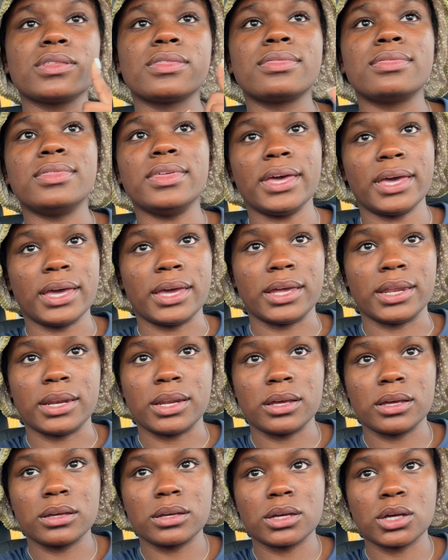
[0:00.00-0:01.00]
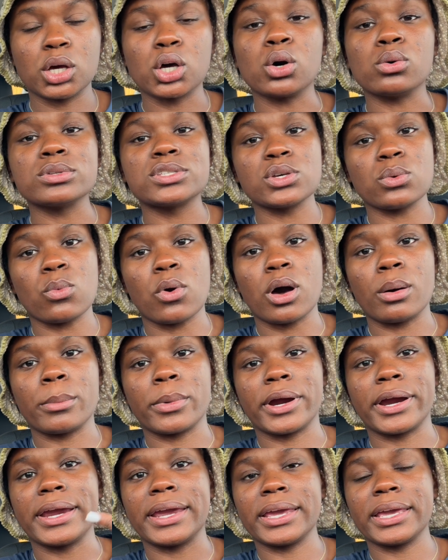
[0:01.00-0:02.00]
then go to
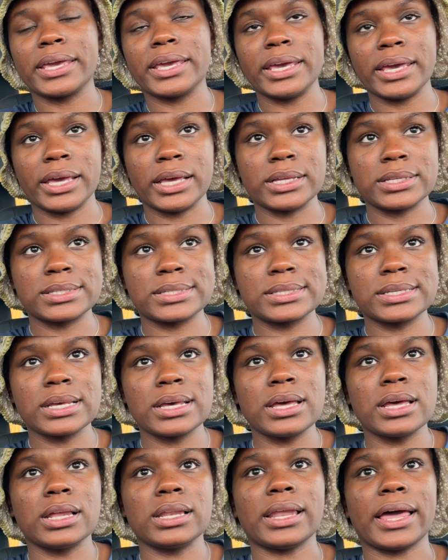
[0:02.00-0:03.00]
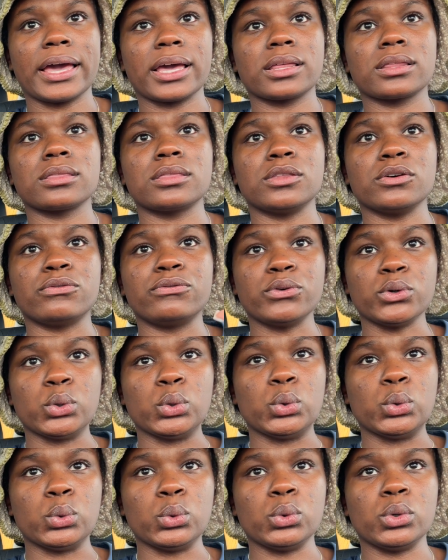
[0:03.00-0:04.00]
Walmart and get like the
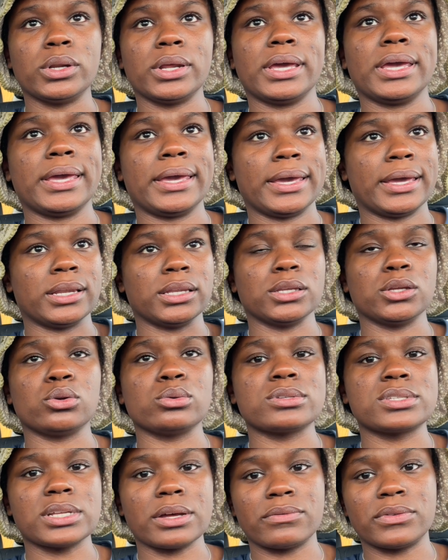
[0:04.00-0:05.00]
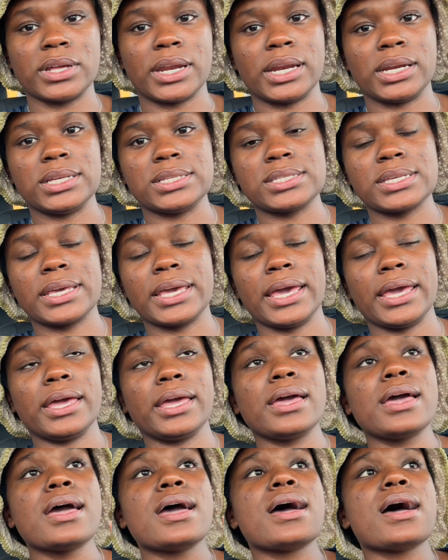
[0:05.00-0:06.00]
food and little stuff that I need to get.
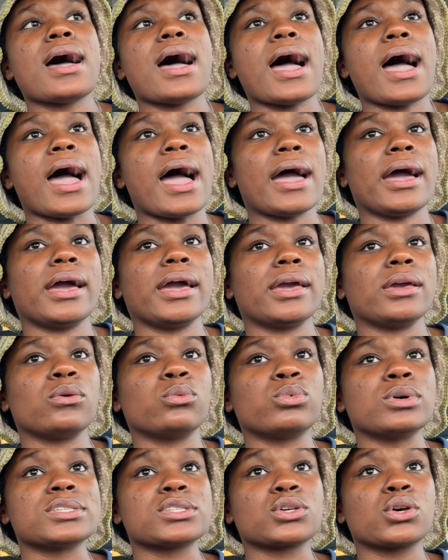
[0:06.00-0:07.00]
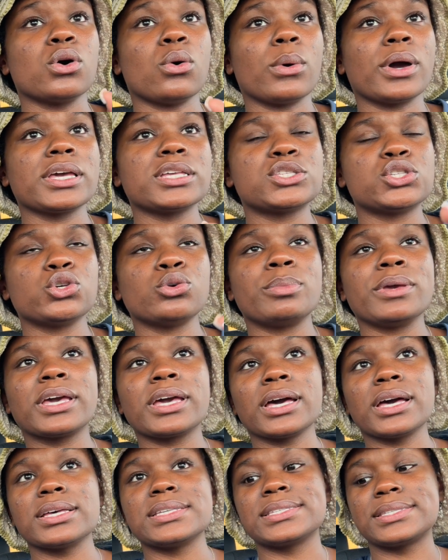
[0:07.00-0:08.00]
I was going to
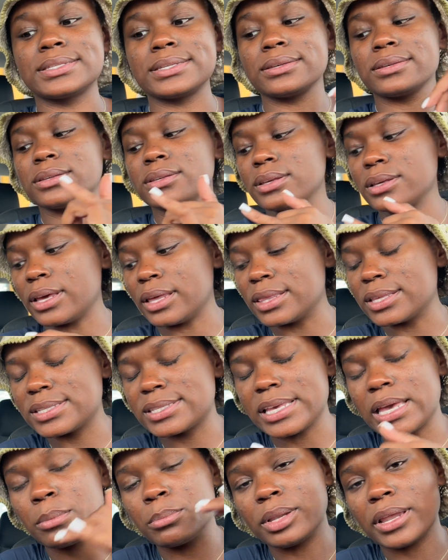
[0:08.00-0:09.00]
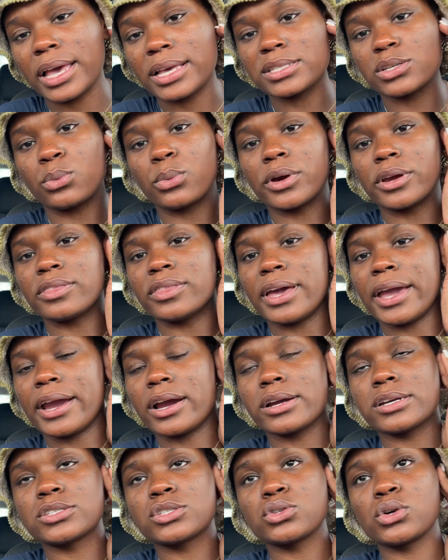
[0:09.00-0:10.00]
because in the same plaza where the
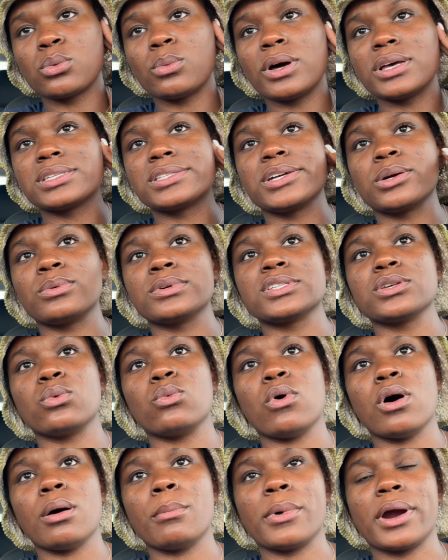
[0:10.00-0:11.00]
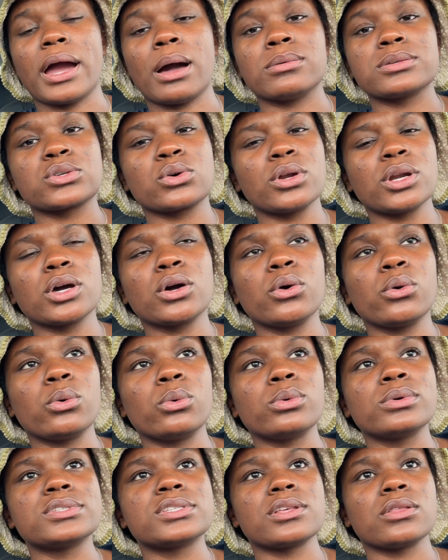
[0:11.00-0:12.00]
hair store was, there was a Walmart. I was going to
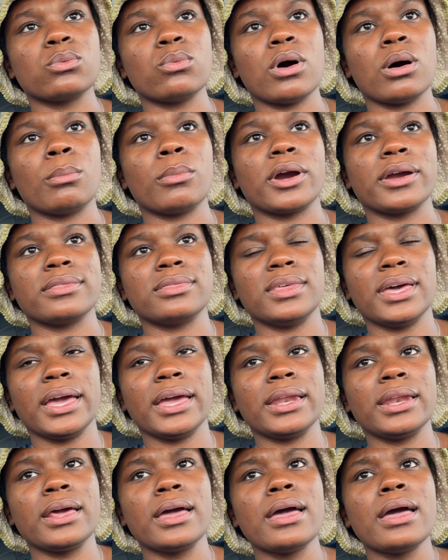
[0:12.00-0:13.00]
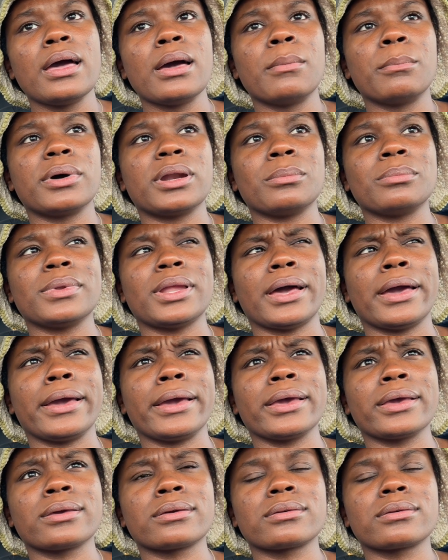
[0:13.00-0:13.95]
go to the Walmart then, but I'm like,